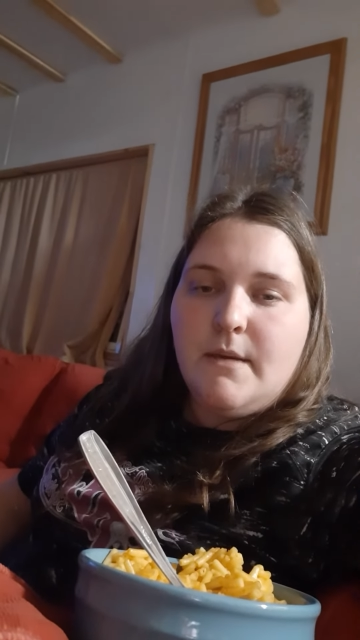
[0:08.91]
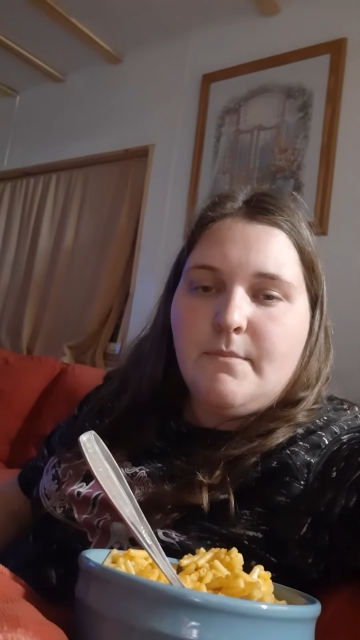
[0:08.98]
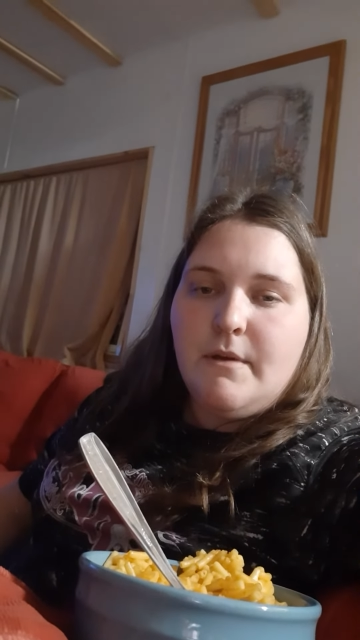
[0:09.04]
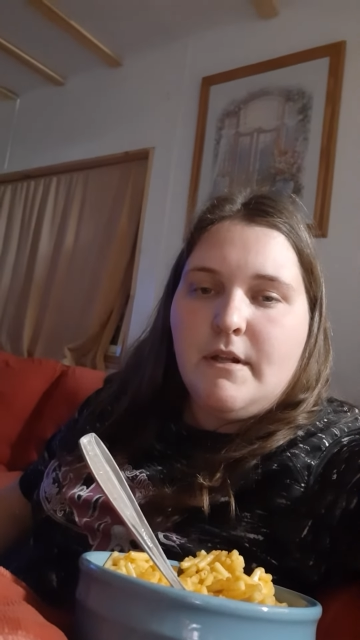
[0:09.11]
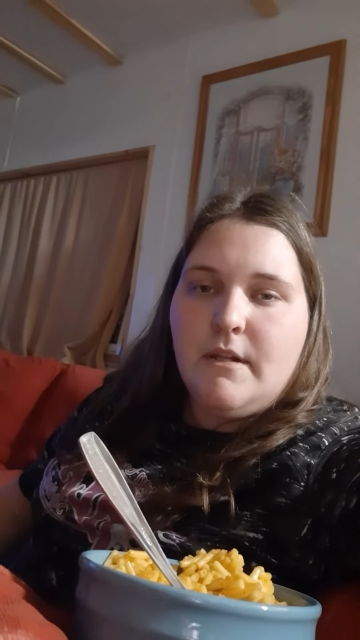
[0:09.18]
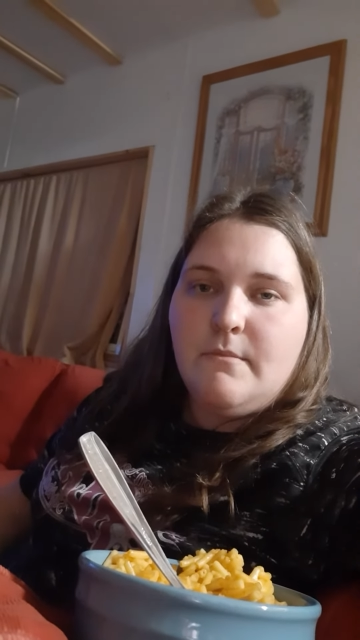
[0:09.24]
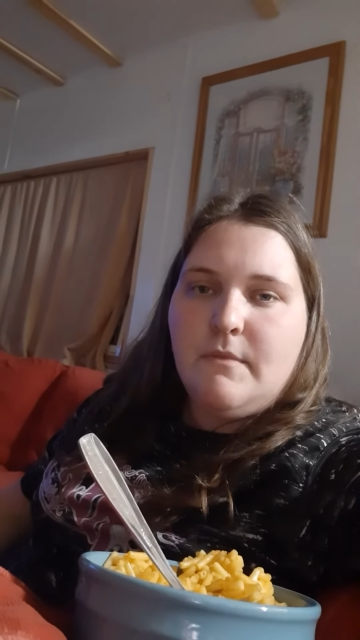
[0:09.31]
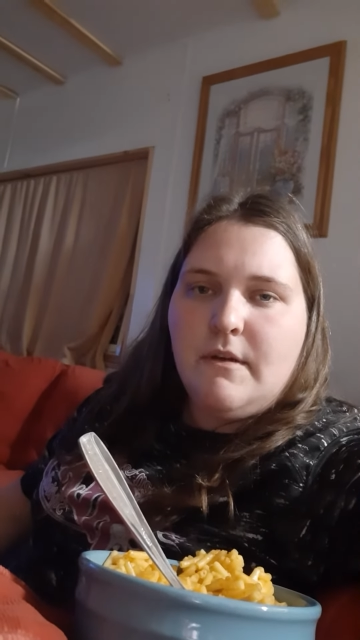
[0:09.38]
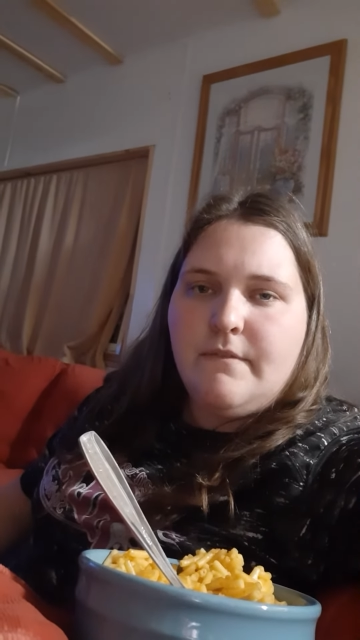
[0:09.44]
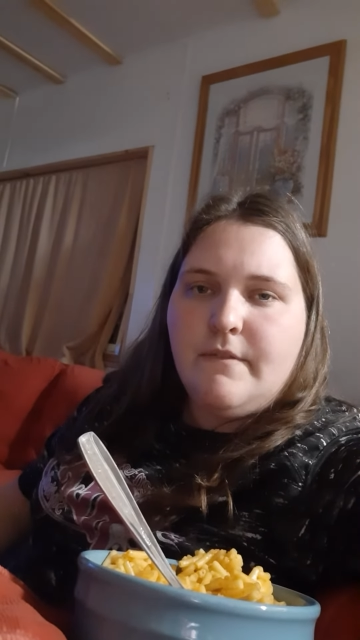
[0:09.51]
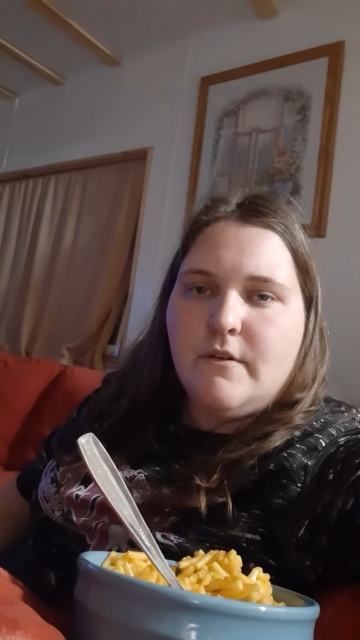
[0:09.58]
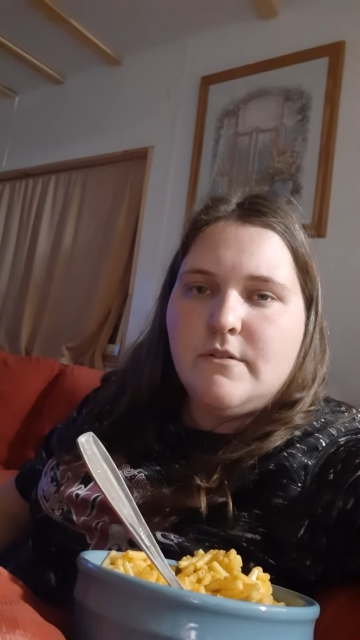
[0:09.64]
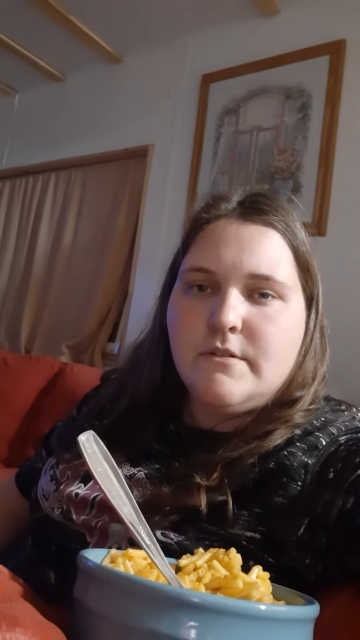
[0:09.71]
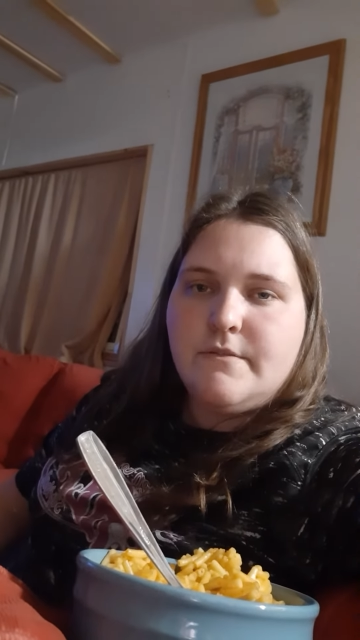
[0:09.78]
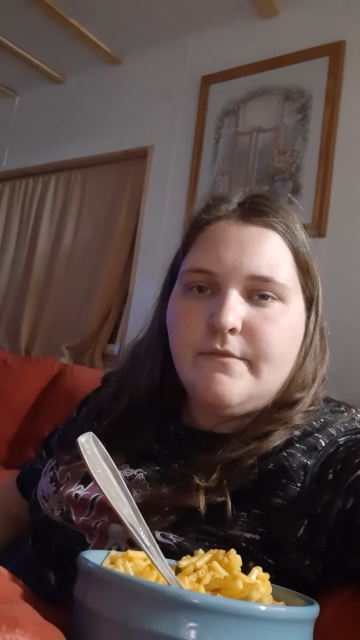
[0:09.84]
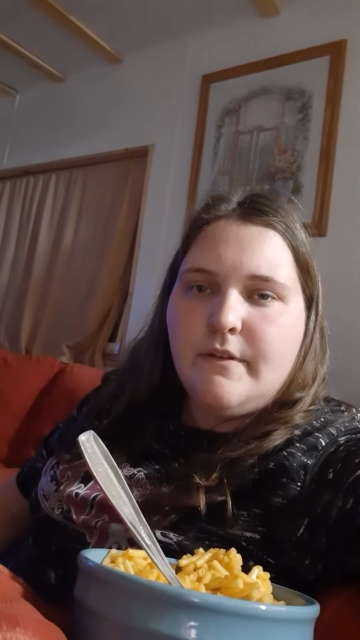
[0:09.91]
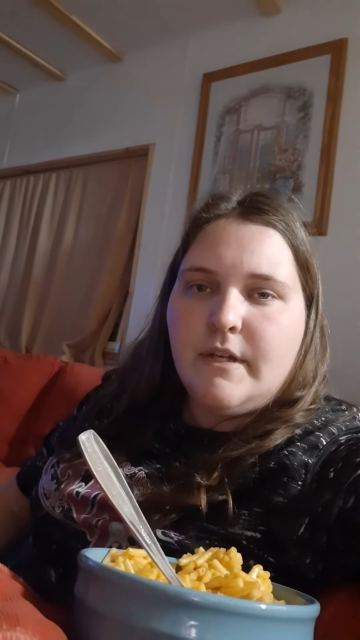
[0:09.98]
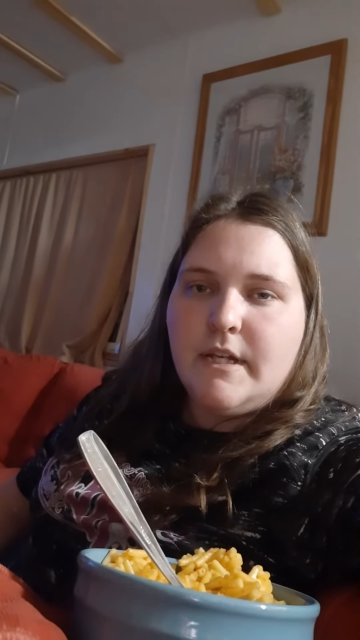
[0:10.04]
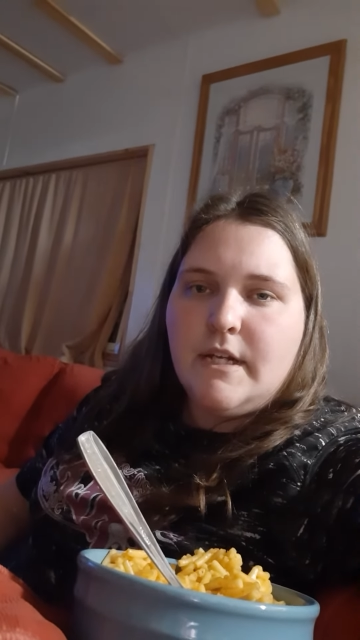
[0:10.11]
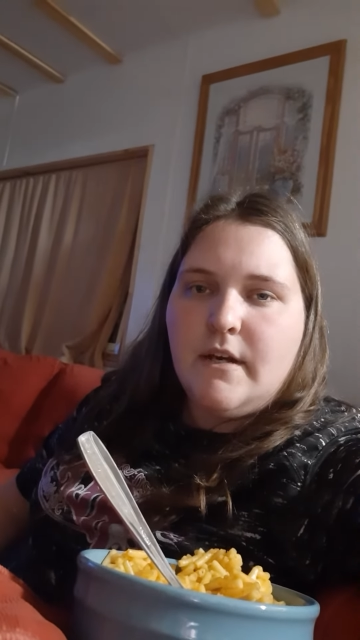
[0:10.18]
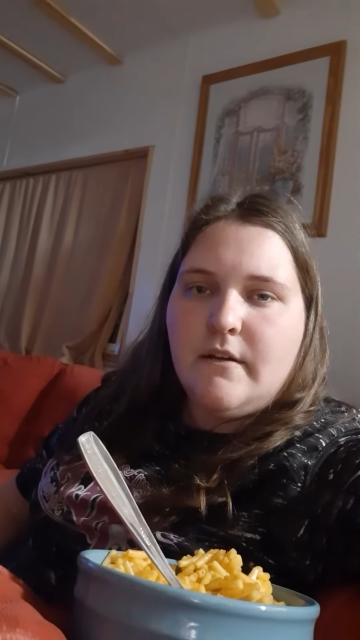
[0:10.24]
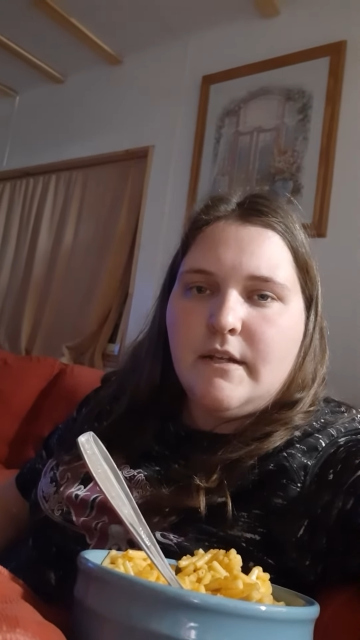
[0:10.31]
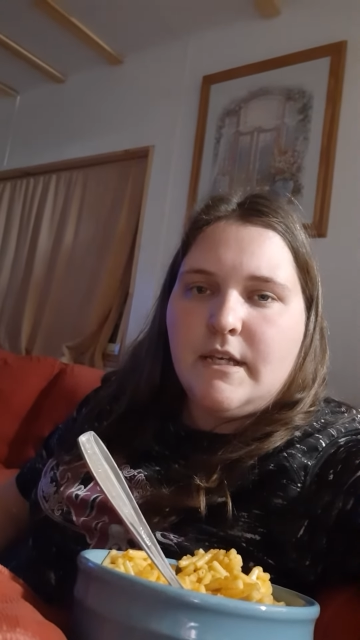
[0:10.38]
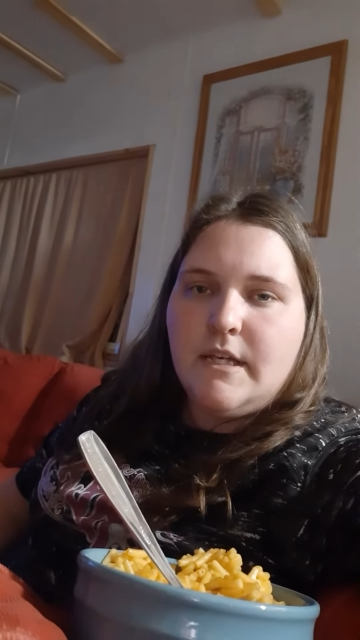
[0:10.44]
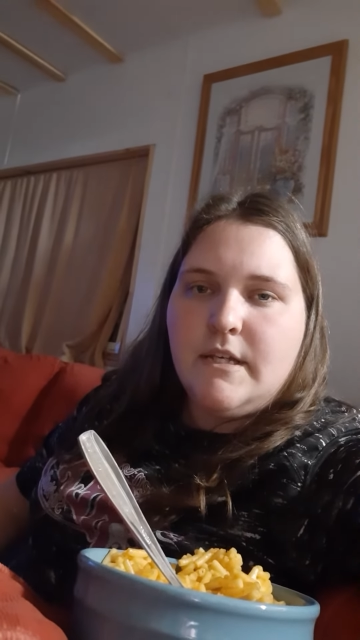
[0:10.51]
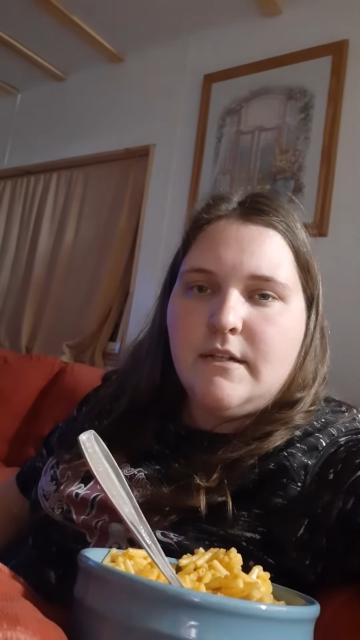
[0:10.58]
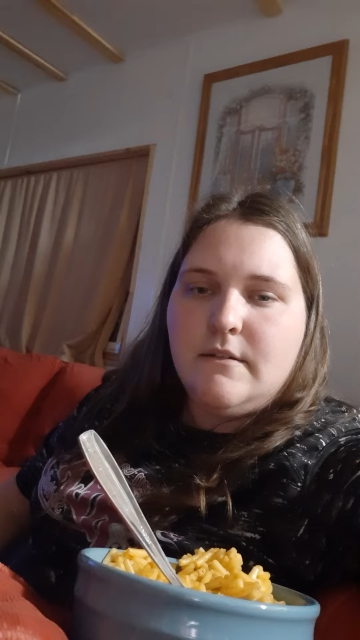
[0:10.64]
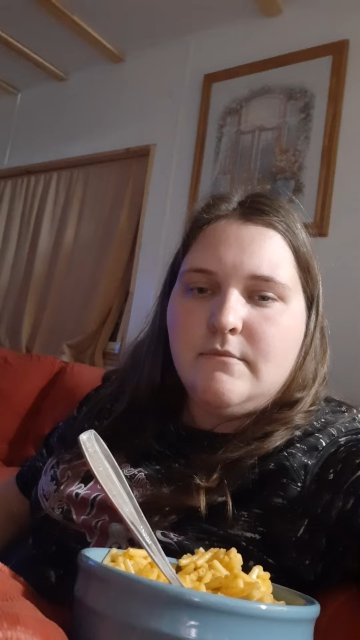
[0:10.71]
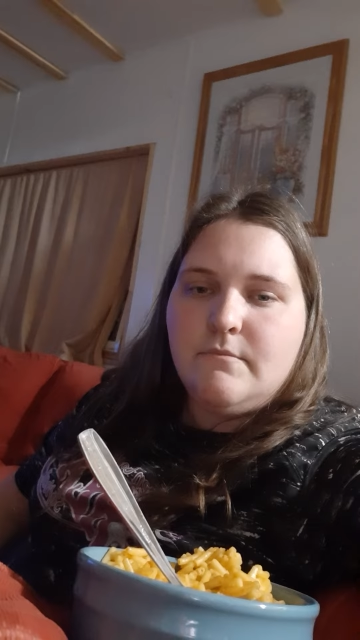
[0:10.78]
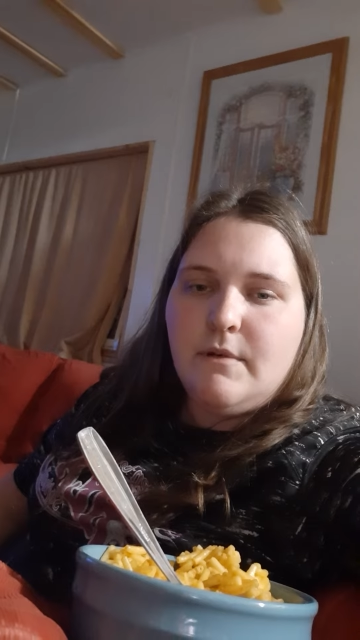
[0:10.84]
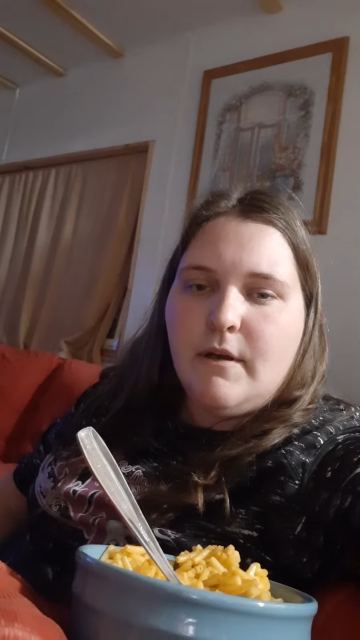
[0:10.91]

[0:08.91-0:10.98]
Apparently my phone's freaking out again,